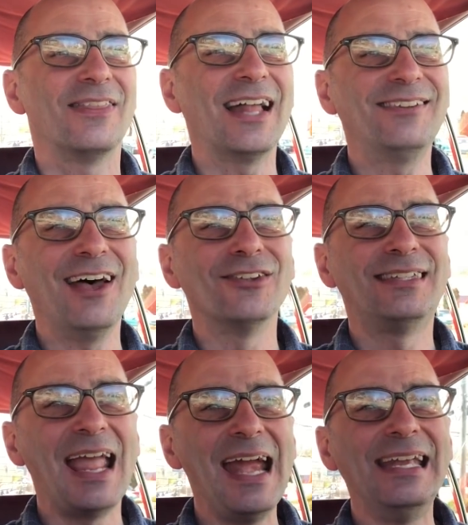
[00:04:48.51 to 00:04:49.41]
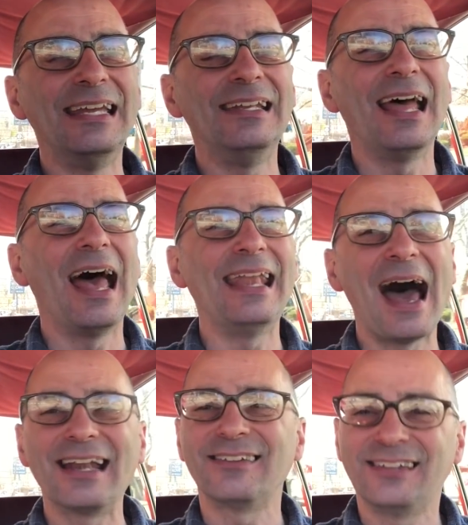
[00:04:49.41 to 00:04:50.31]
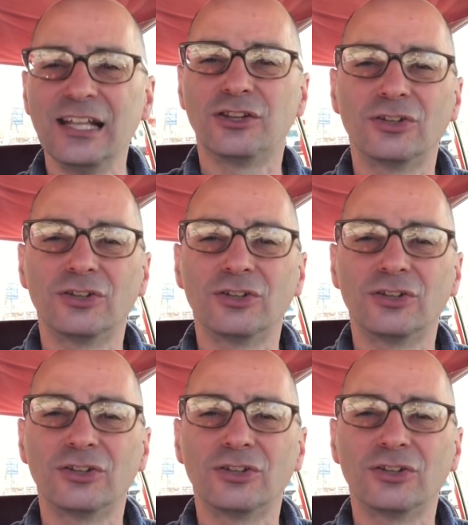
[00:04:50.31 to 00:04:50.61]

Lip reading: That's how dated and out of sync